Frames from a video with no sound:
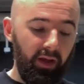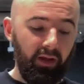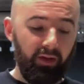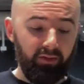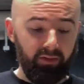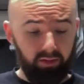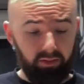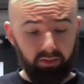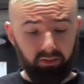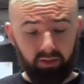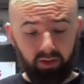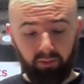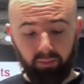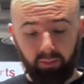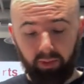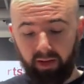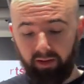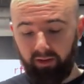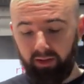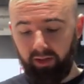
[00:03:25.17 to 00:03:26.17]
Songs like
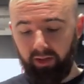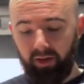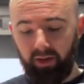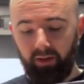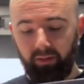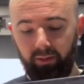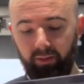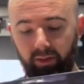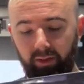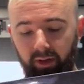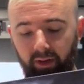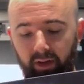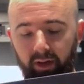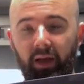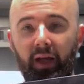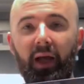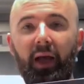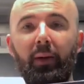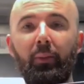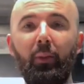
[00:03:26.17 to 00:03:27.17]
Where I Go
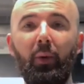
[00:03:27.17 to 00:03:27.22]
and